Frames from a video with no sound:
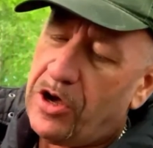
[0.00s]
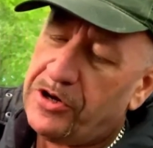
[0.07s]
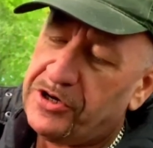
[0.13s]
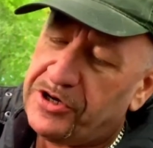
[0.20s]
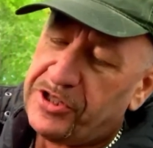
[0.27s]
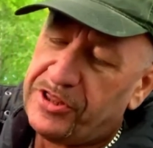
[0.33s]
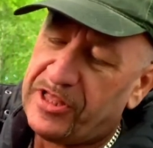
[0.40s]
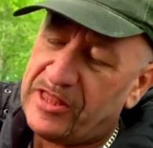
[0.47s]

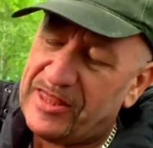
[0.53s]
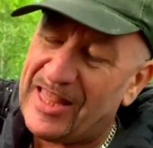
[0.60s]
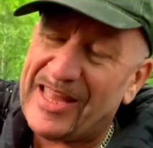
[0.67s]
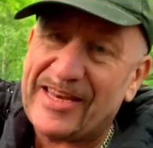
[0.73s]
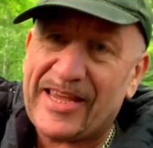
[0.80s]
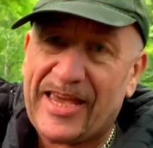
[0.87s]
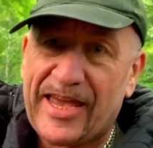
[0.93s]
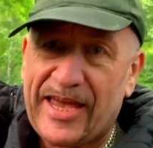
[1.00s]
under the
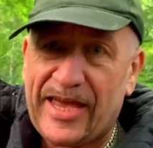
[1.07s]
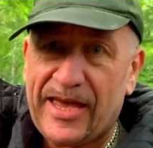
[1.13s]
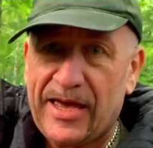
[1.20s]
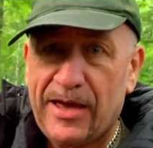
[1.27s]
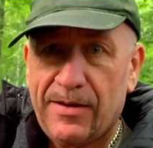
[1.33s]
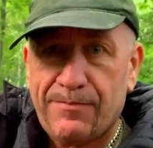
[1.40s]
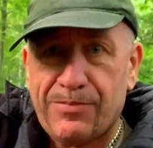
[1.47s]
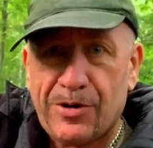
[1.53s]
lid here
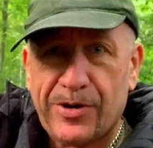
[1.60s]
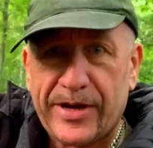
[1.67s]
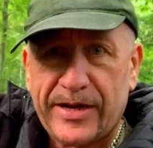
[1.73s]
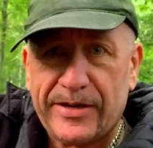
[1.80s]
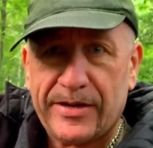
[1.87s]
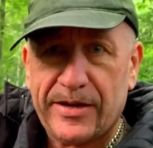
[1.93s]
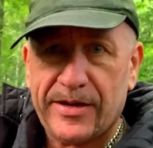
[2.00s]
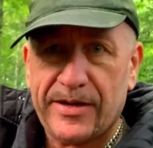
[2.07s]

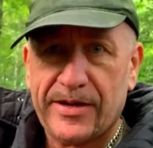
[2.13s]
putting